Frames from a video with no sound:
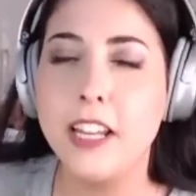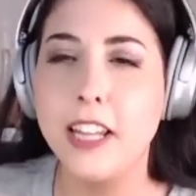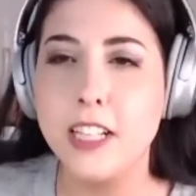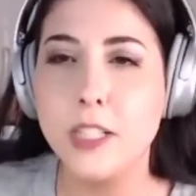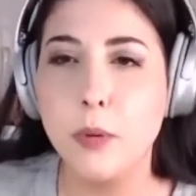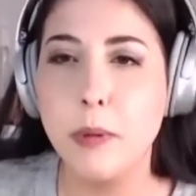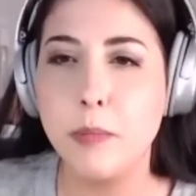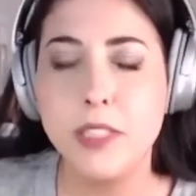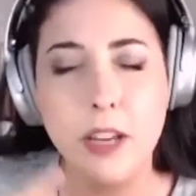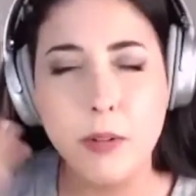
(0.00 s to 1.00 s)
and that's where
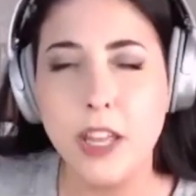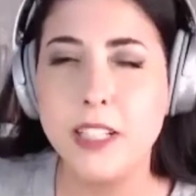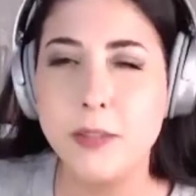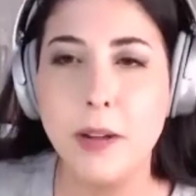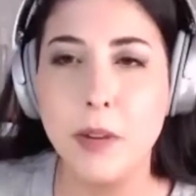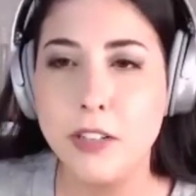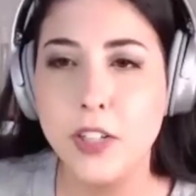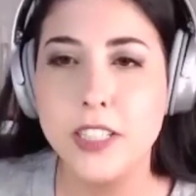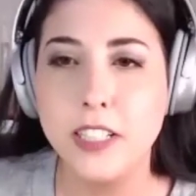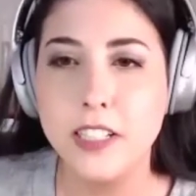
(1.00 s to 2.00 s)
people say, well, that's why I'm not
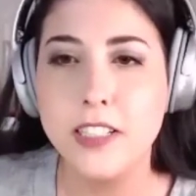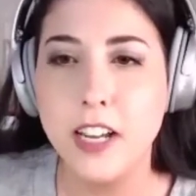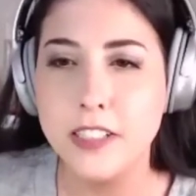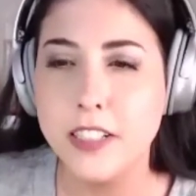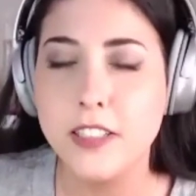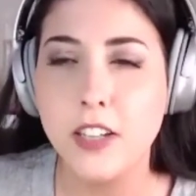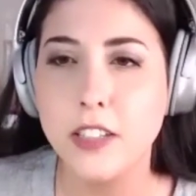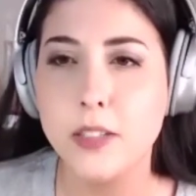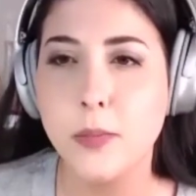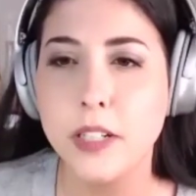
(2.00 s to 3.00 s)
trusting the scientists on
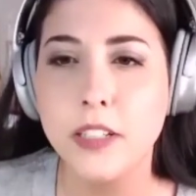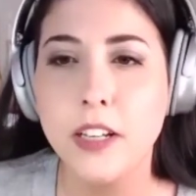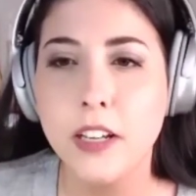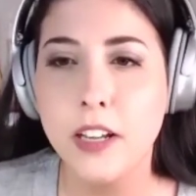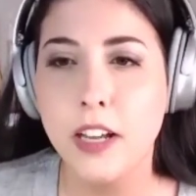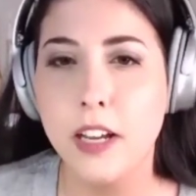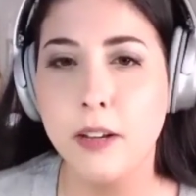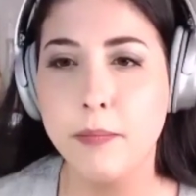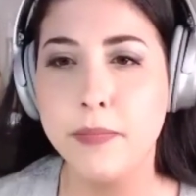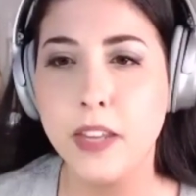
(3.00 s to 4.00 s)
this
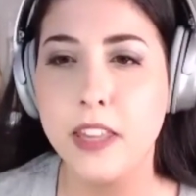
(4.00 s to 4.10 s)
one.